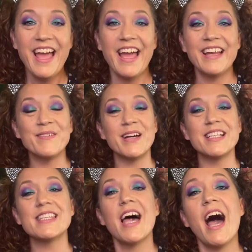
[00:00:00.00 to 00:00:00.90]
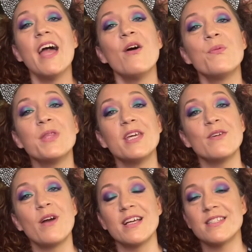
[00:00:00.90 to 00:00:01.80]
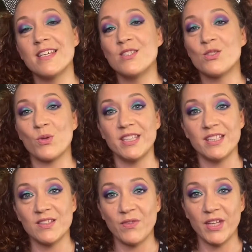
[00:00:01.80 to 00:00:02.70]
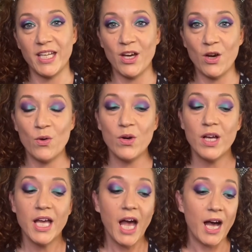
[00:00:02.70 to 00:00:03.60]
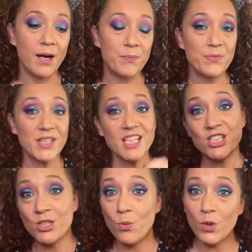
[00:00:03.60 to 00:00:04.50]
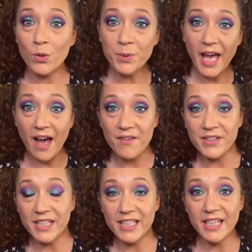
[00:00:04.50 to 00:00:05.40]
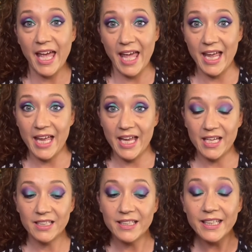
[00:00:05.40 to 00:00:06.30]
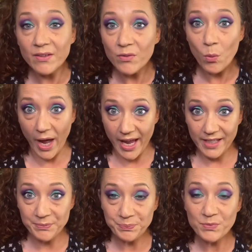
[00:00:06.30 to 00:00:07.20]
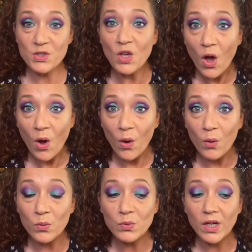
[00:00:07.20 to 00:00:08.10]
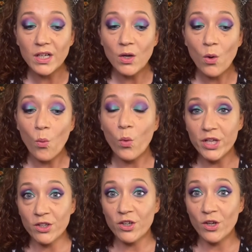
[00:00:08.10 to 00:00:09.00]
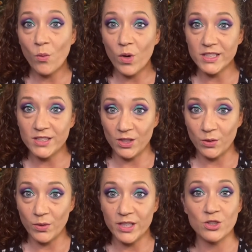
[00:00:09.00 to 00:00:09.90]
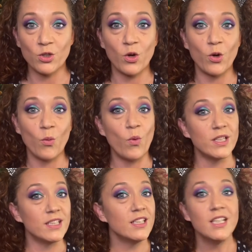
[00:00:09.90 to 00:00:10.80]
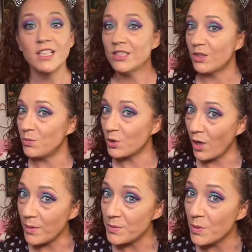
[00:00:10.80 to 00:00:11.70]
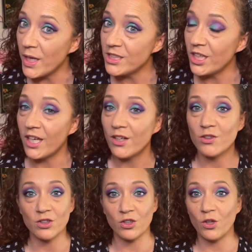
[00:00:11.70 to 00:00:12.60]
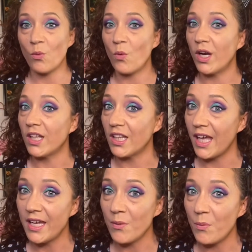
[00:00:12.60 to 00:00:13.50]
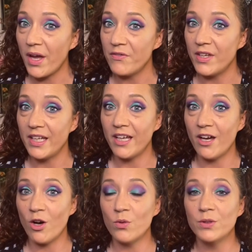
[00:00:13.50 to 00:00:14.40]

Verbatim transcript: Anyways, I hope that you guys enjoyed this video. Um, she will be having a giveaway. So what you're gonna wanna do is you're gonna wanna subscribe to my channel. You're gonna wanna like my video,